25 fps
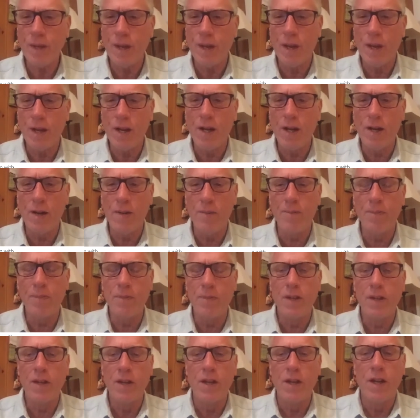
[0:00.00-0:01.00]
um,
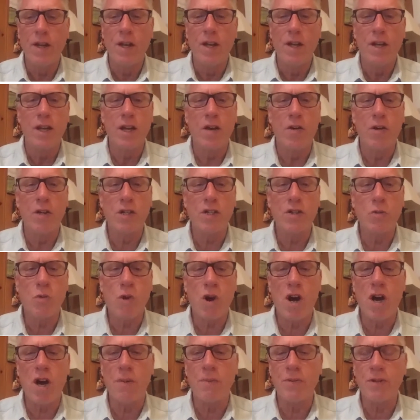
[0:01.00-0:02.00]
you know, a
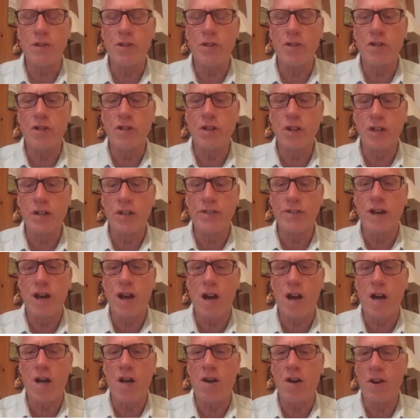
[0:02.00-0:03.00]
swamp's as good as a
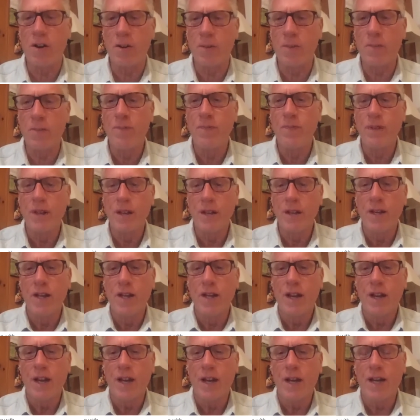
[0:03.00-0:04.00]
holler
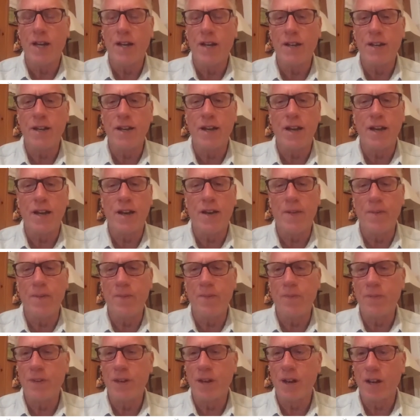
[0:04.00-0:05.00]
and um,
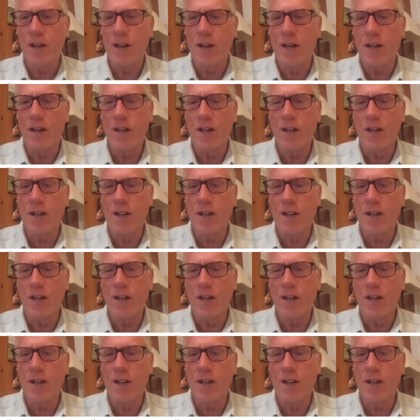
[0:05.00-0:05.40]
uh, as